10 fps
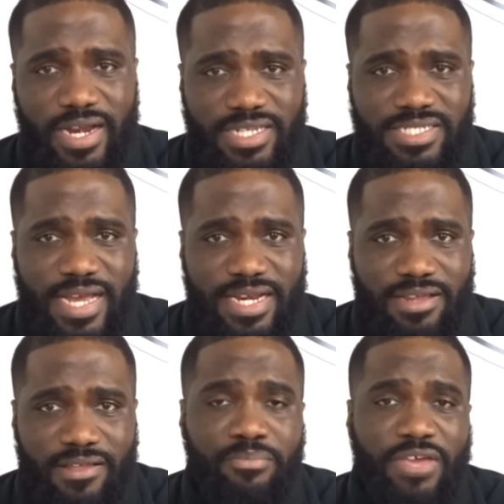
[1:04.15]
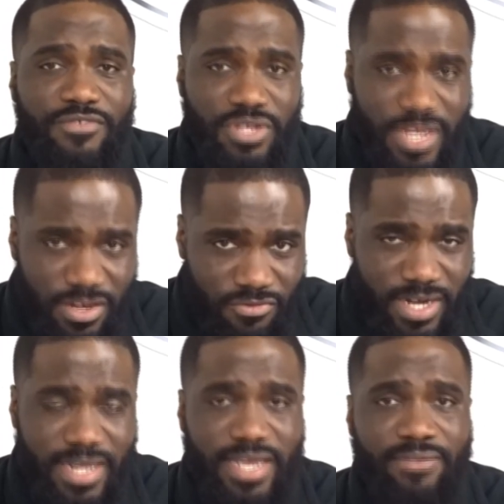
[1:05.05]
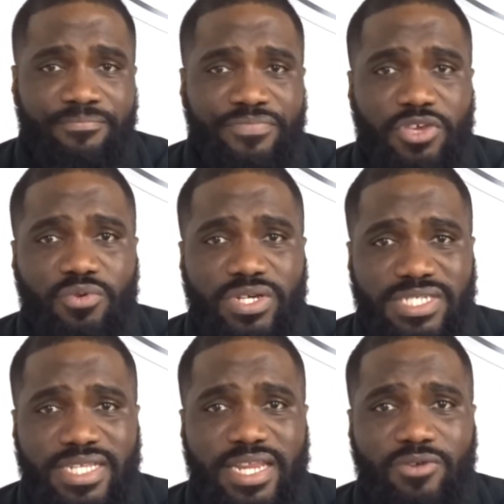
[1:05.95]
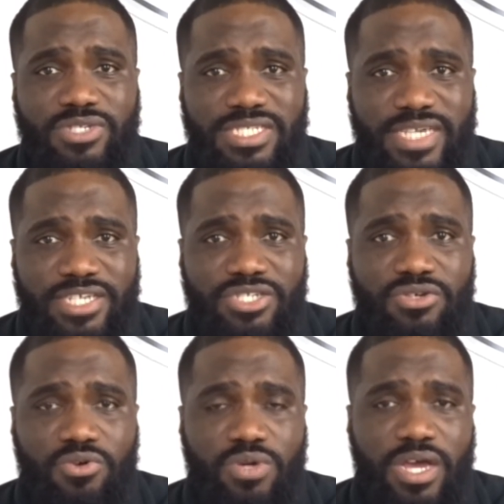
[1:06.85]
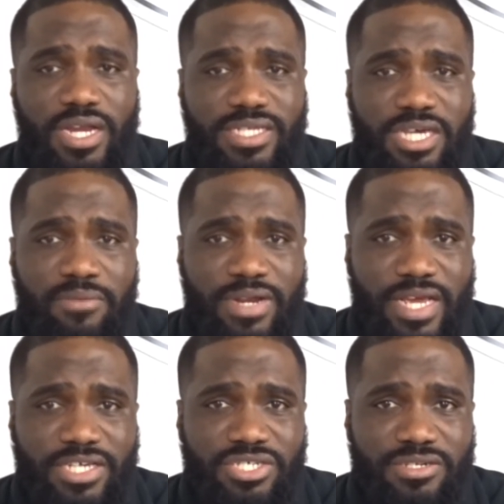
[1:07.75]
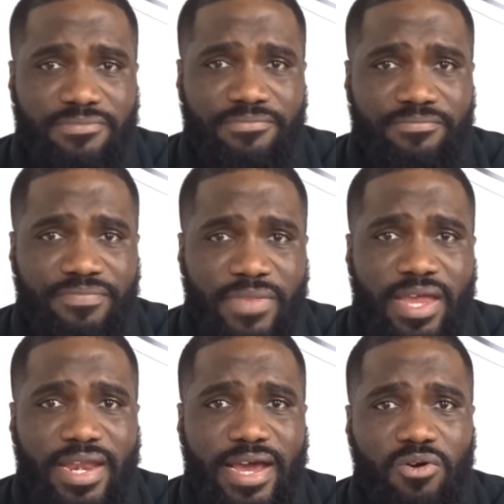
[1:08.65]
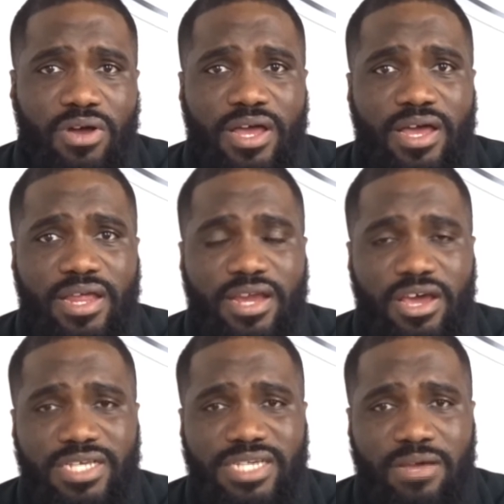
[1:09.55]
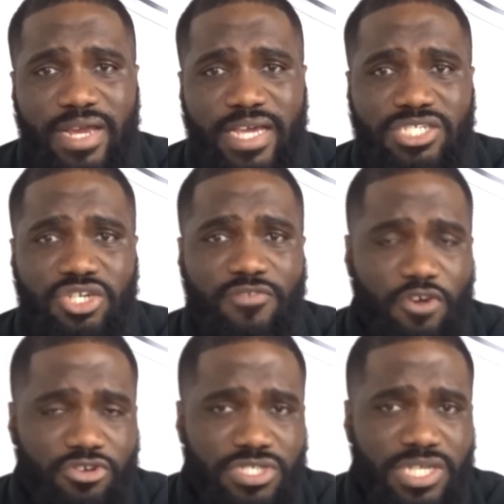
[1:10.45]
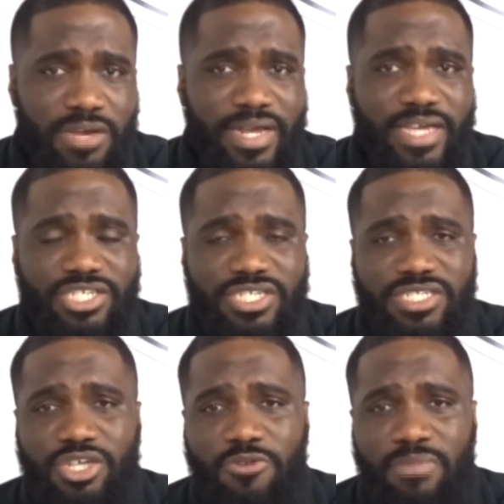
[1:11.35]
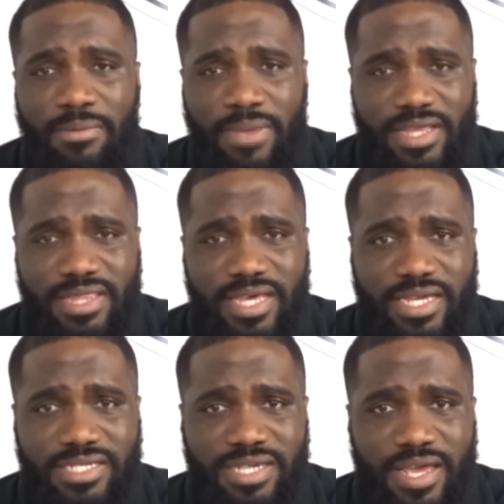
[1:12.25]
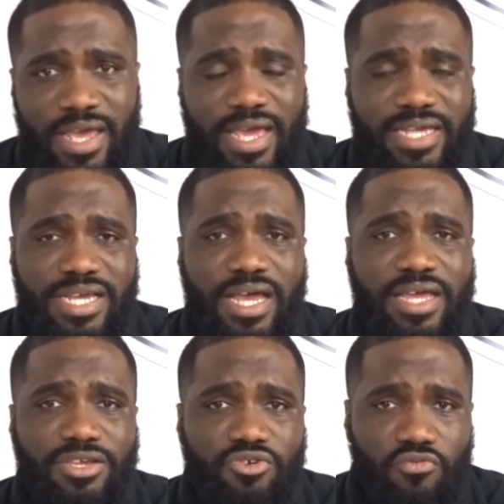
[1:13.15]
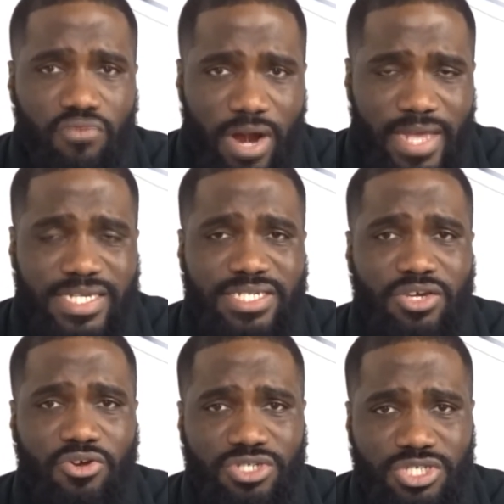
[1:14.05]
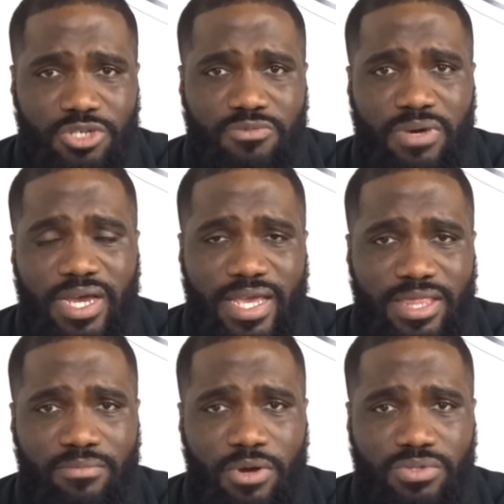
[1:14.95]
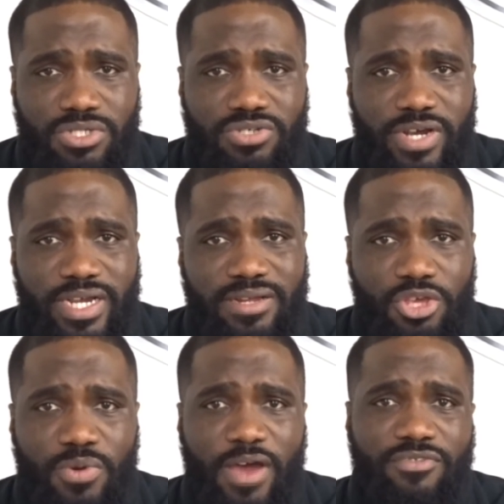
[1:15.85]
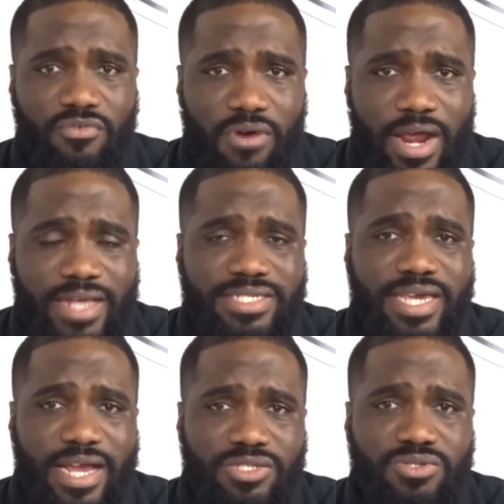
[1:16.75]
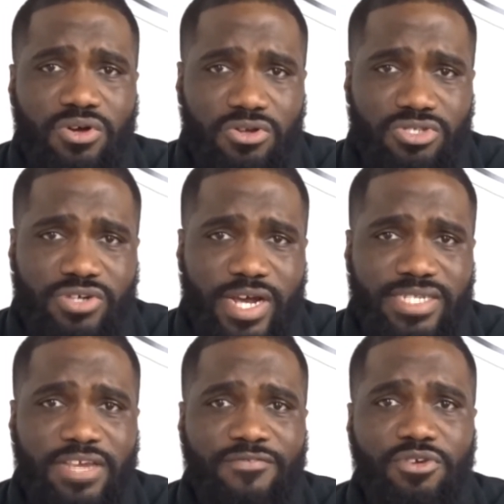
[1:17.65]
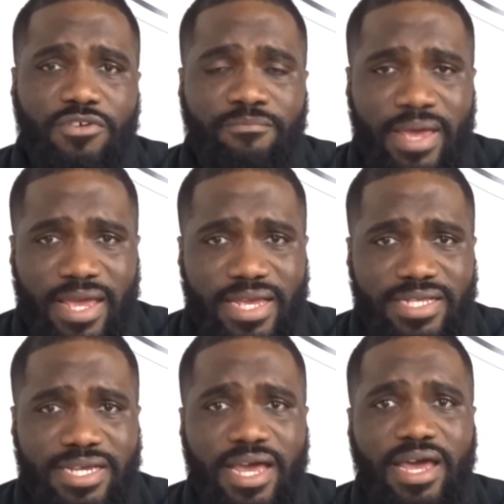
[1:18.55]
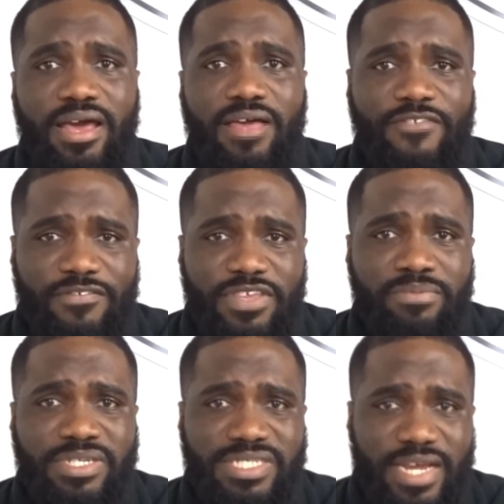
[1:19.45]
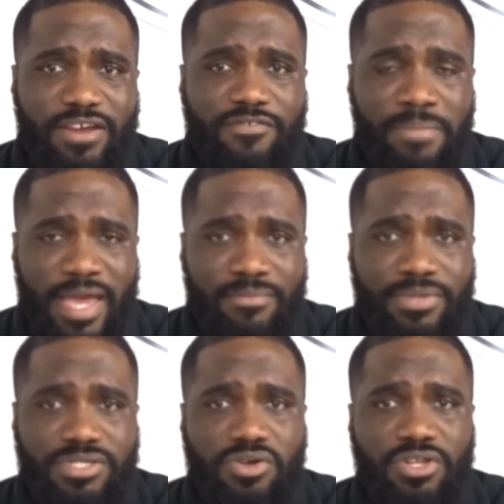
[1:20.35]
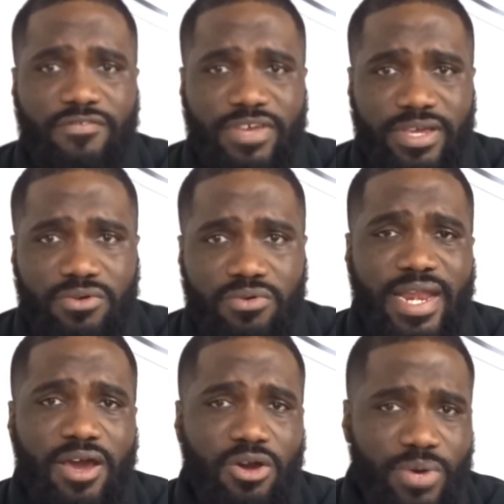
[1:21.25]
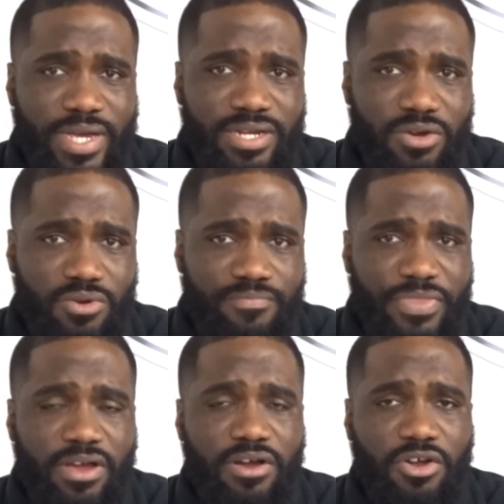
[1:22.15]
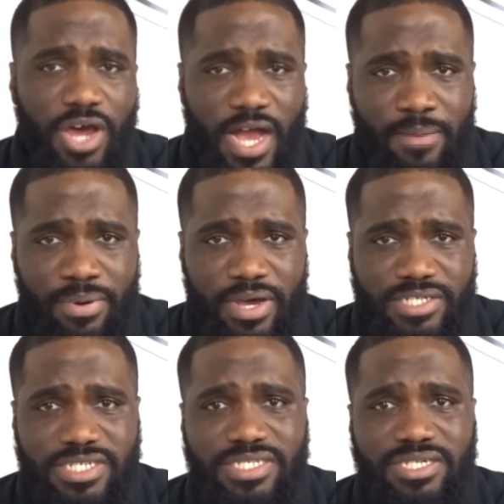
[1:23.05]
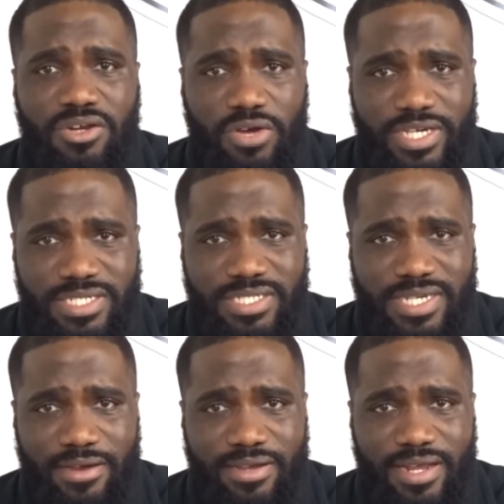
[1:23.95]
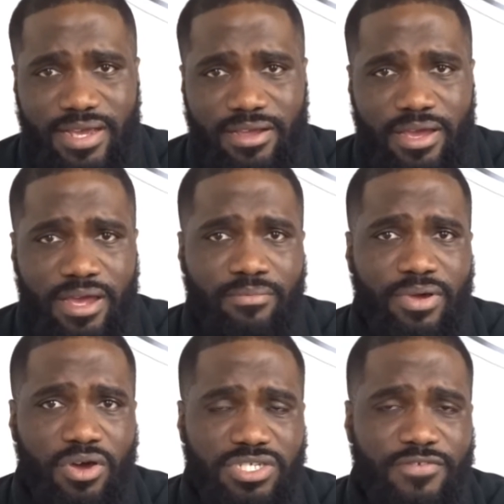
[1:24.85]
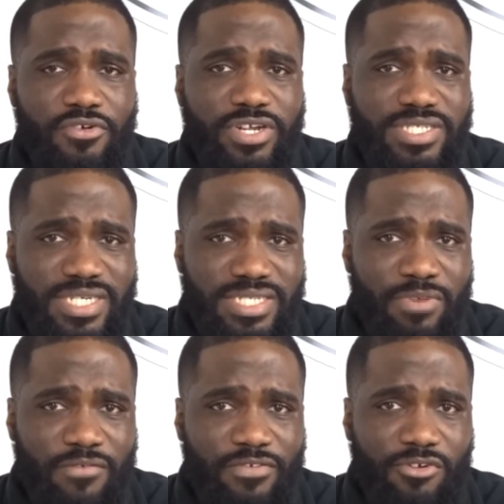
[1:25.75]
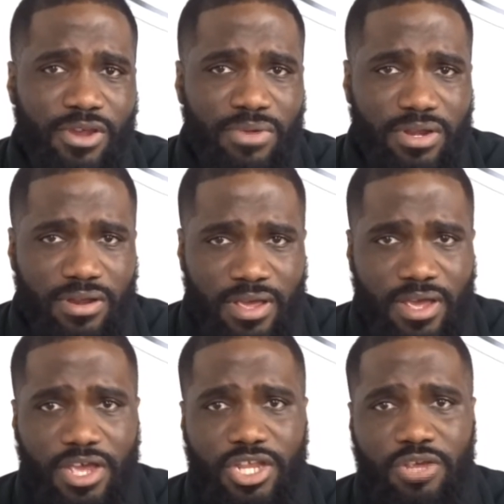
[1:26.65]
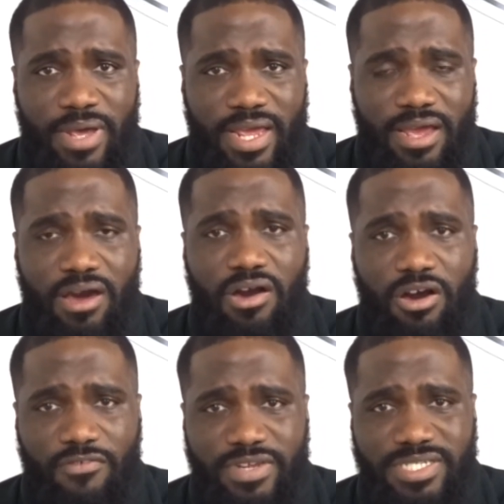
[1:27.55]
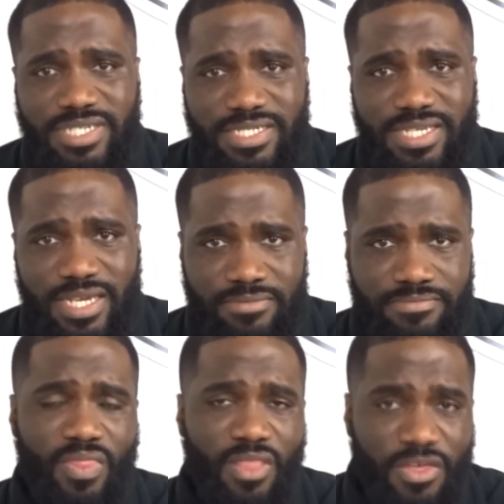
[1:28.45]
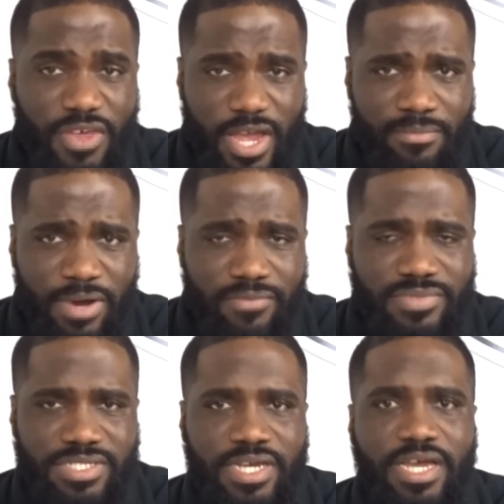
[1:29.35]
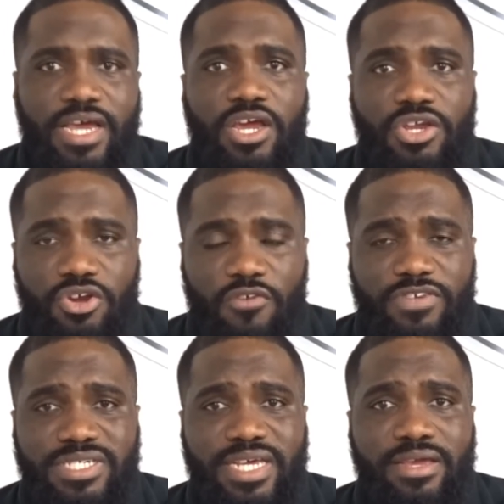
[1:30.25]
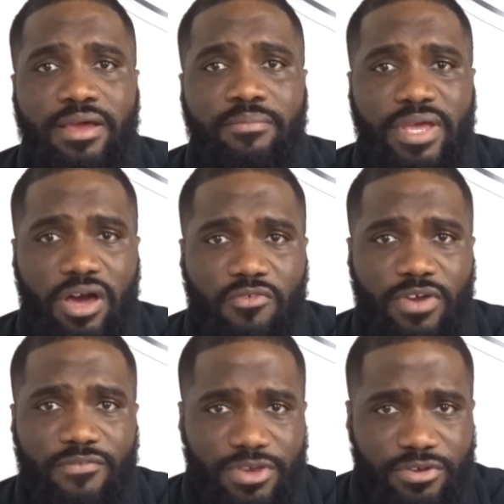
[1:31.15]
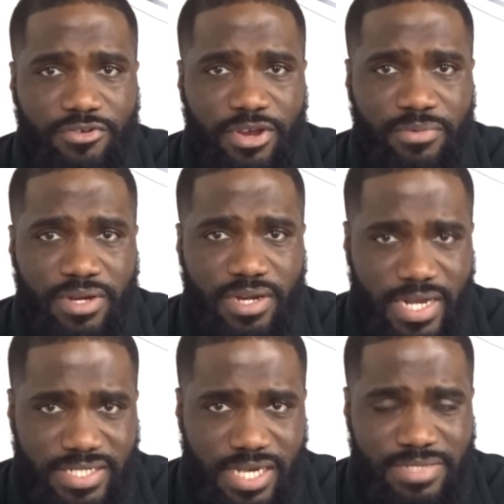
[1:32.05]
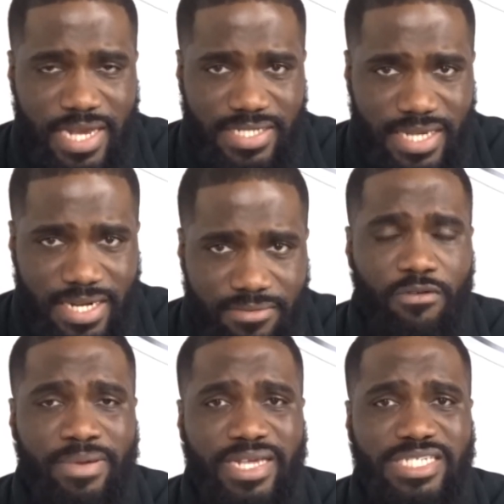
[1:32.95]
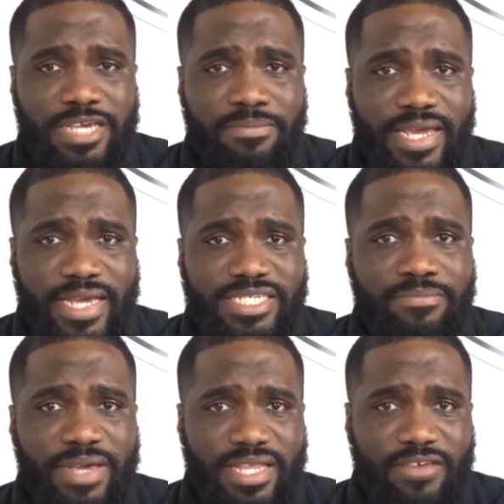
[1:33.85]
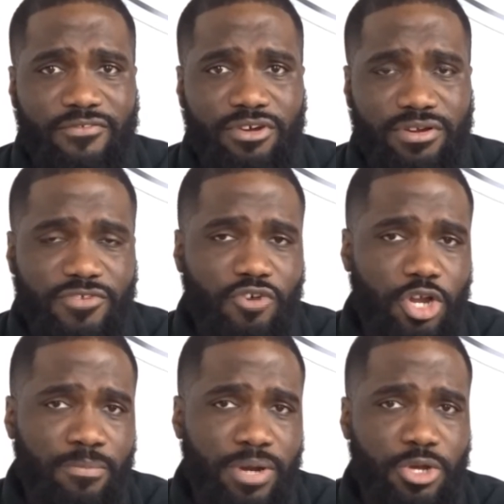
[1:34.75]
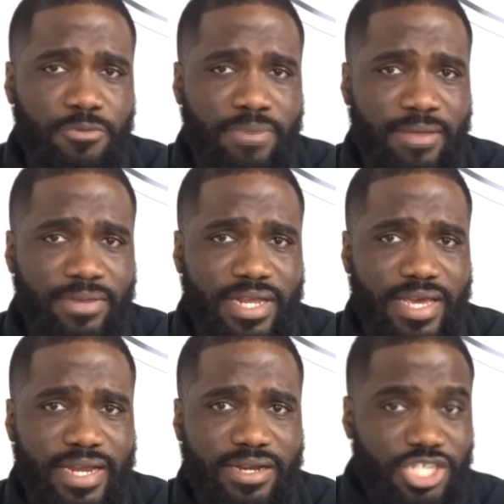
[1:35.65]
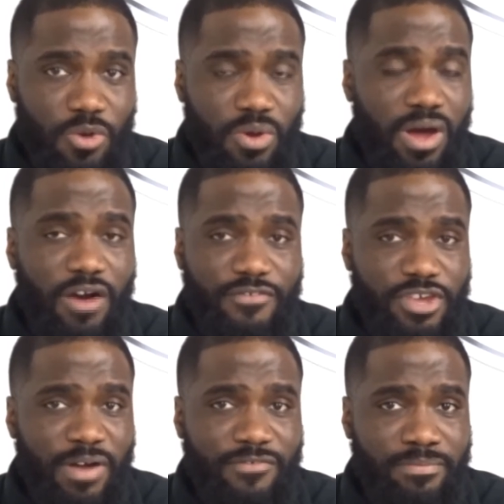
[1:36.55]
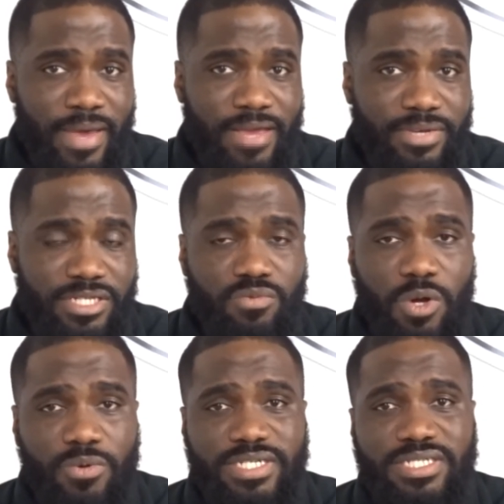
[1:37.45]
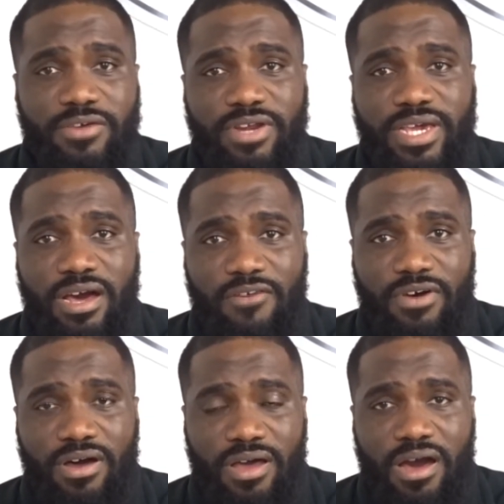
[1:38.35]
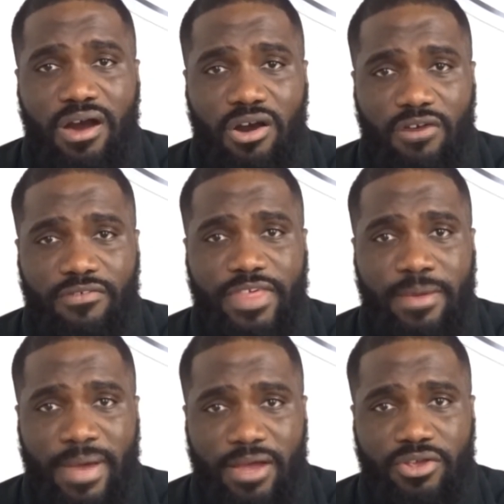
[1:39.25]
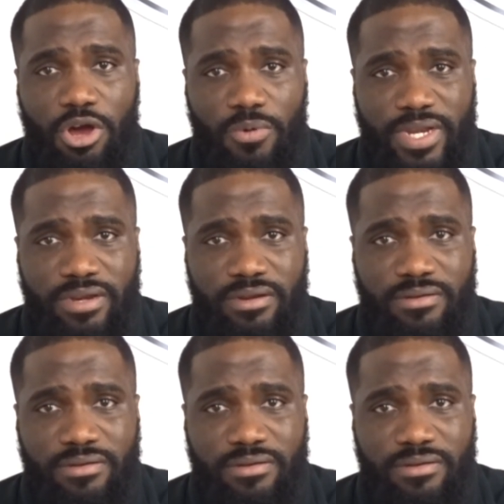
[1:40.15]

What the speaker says: understand. But if you did read it, you would have seen that there was a section called early termination. Now, an early termination, voluntary termination, is known by many things, is your right as a consumer in the motor trade. You have the right to cancel the contract if you have paid 50% of the payments on the vehicle. Now, a quick note. On a hire purchase, it's a lot easier to calculate because if you're on a 60-month agreement and you pay half of the 30 months, you'd obviously be halfway through your agreement, 9 times out of 10. With a PCP, it's a bit different. You've got the balloon payment at the end. So half of your monthly payments won't necessarily cover half of the amount you're owing.